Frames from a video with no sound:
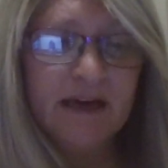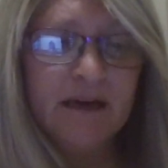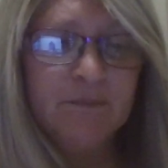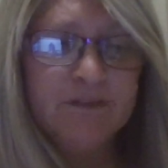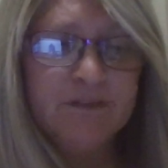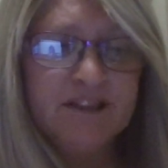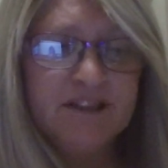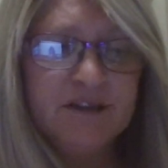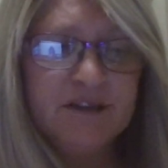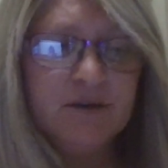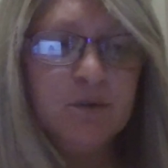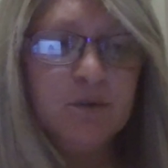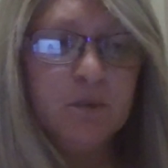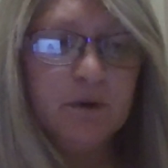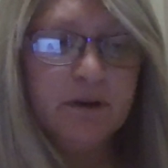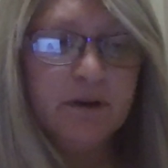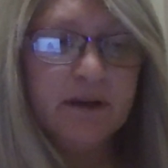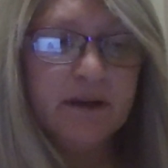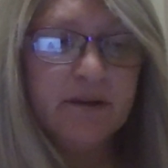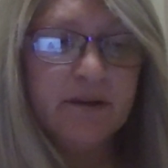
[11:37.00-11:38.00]
And I'm still
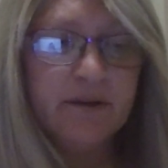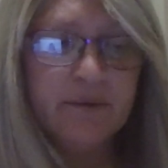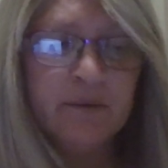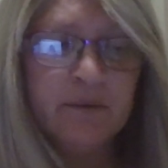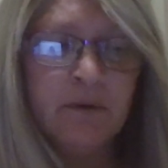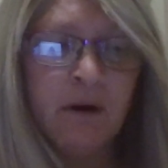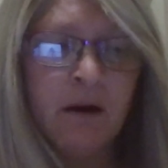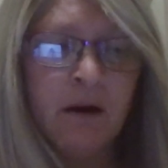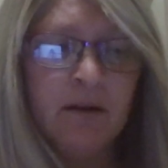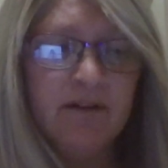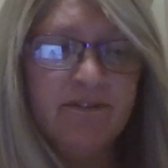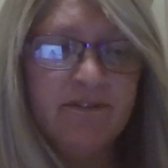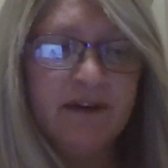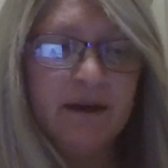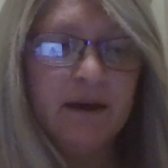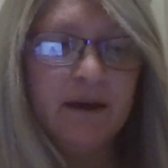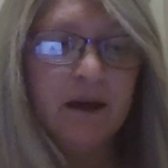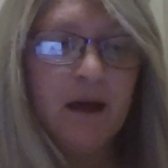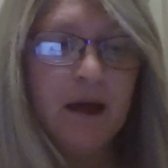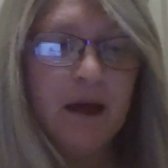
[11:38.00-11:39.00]
working through all of
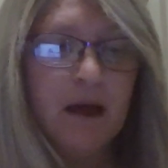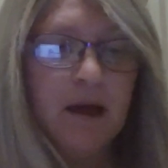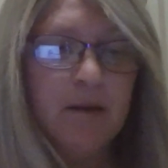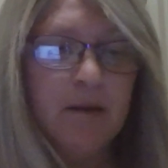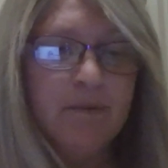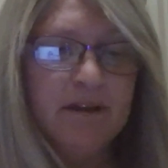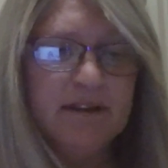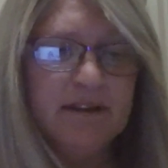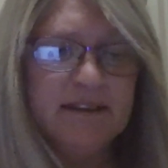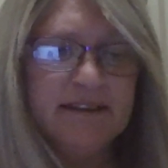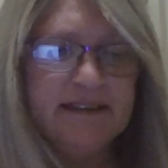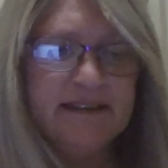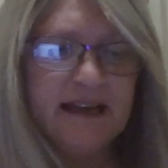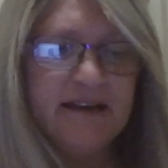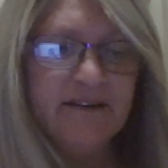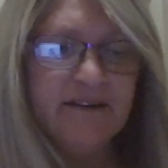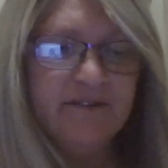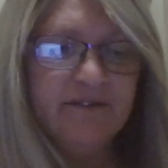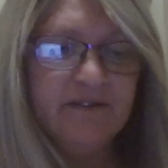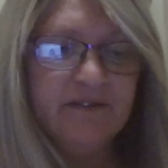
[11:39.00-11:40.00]
it, but
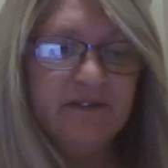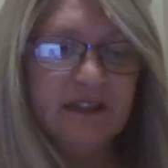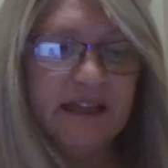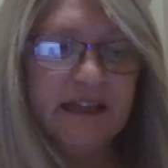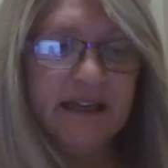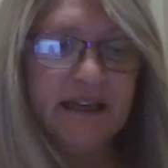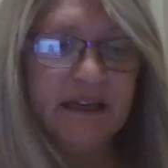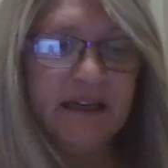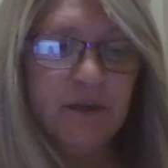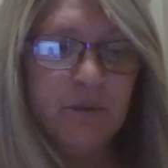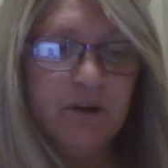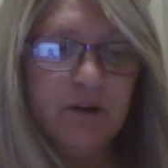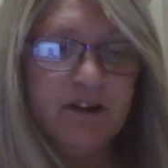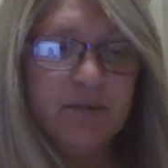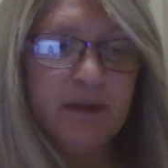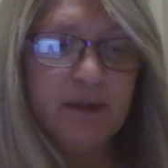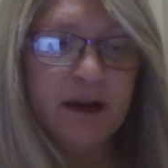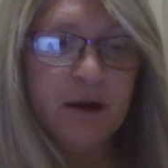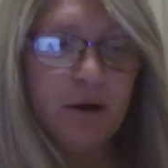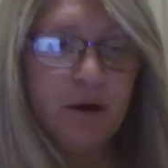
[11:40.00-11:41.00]
instead of leading
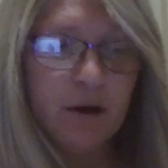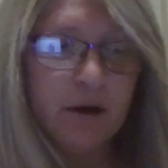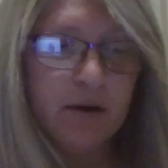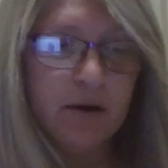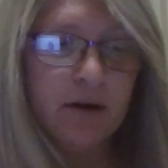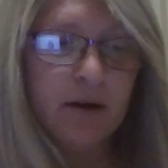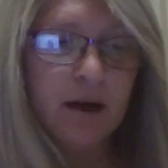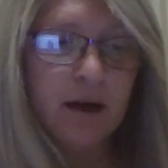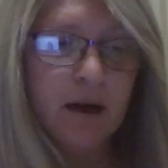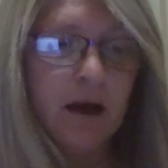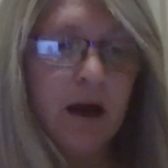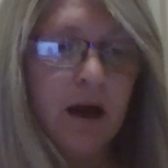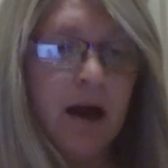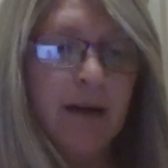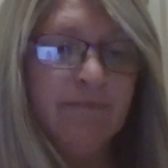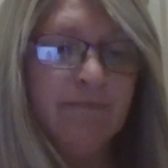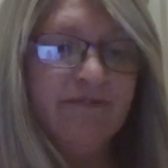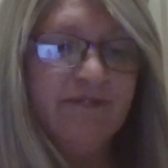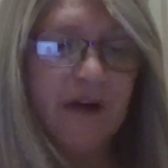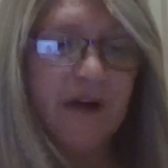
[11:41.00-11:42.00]
with my heart,
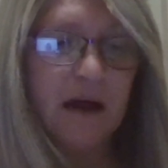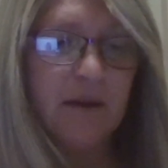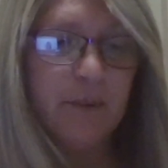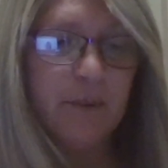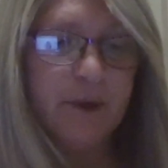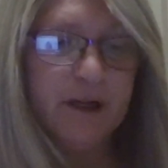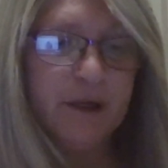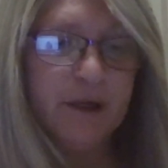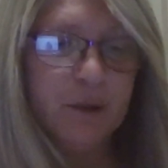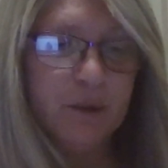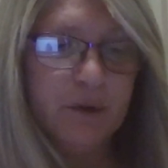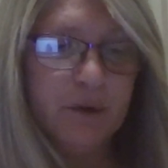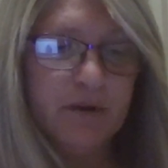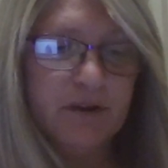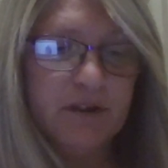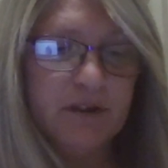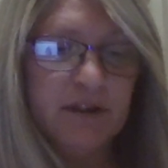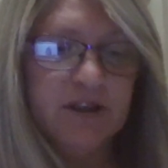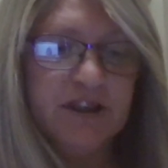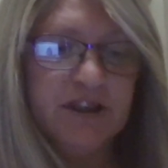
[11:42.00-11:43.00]
I'm following
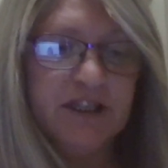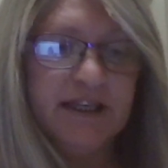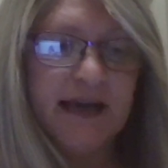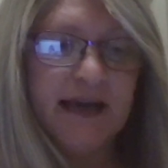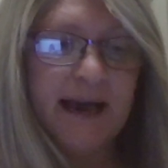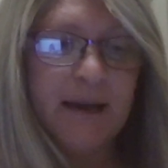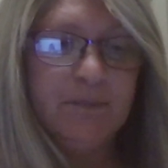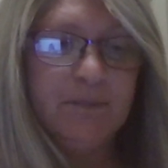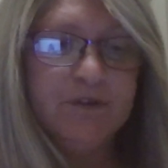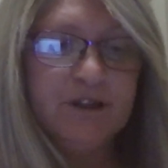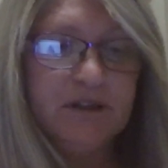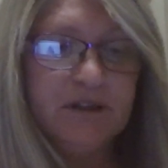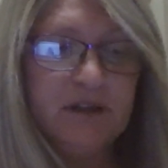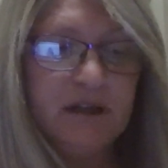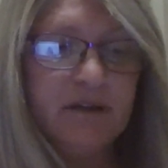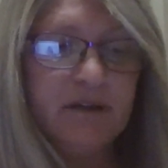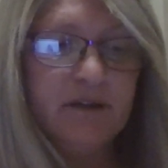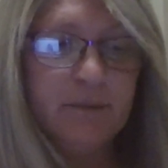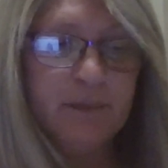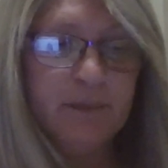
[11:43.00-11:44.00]
yours, she
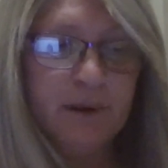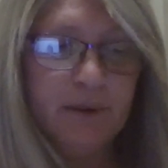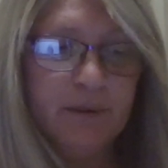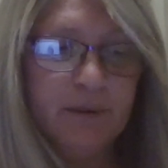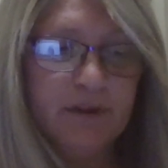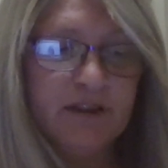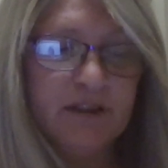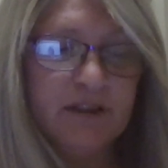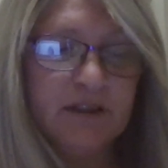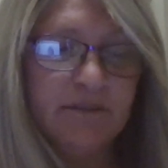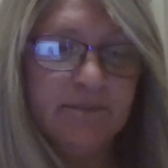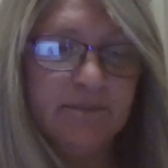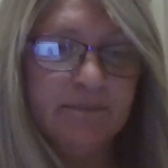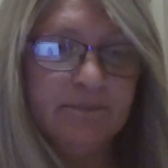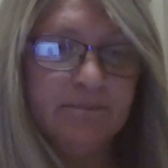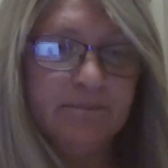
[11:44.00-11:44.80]
captioned the post.